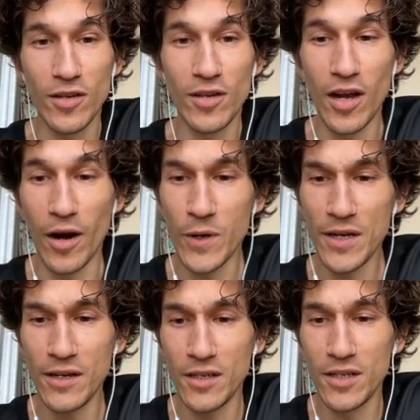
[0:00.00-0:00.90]
Are we?
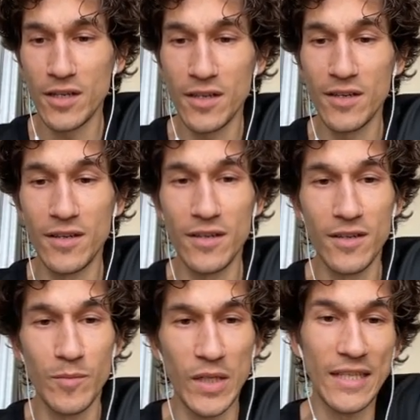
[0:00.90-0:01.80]

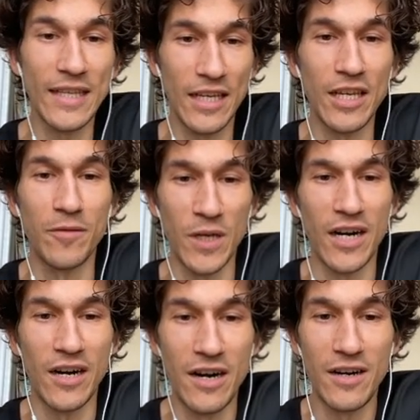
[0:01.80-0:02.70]
But I think yeah, we
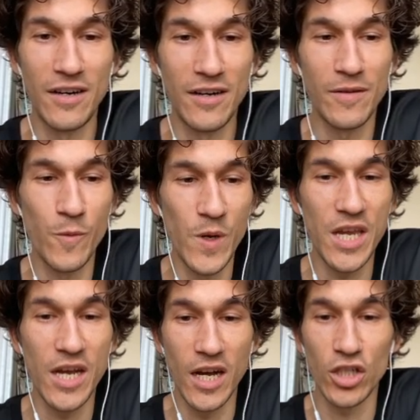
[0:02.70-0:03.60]
are. We
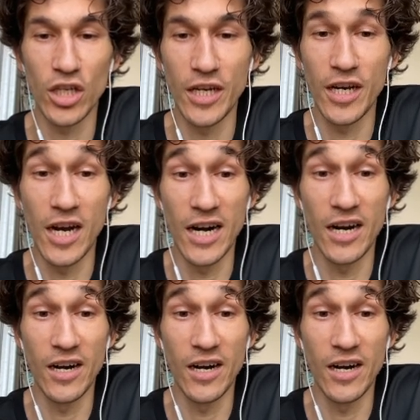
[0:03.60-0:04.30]
actually are.